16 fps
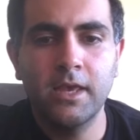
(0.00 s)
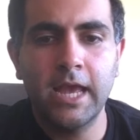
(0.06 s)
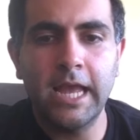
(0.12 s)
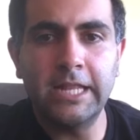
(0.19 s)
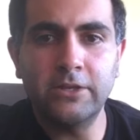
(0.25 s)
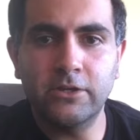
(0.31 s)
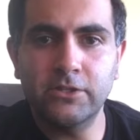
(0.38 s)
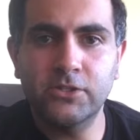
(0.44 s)

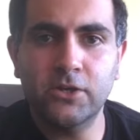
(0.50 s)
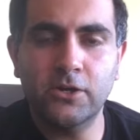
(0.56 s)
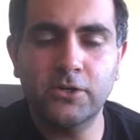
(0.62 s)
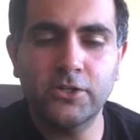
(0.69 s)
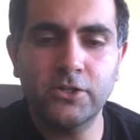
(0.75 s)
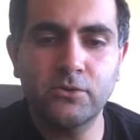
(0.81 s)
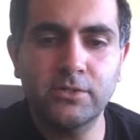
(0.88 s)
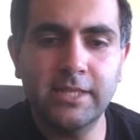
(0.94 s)
and you can start
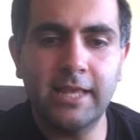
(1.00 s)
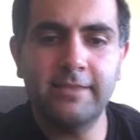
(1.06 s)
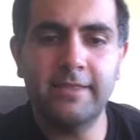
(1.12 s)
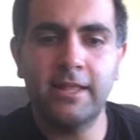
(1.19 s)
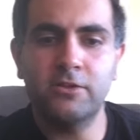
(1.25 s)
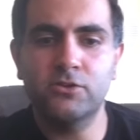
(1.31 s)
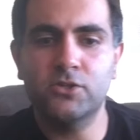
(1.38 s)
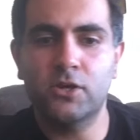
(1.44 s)
to use that.
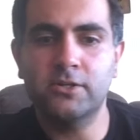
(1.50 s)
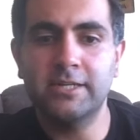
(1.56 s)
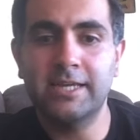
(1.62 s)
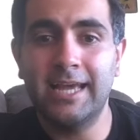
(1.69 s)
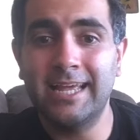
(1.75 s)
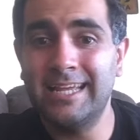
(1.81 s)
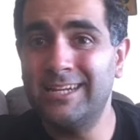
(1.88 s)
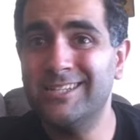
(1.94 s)
Then you start to
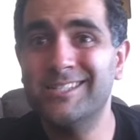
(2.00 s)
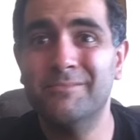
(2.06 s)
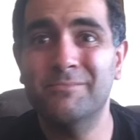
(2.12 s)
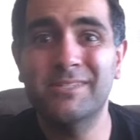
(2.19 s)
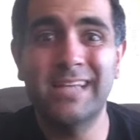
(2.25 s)
get into some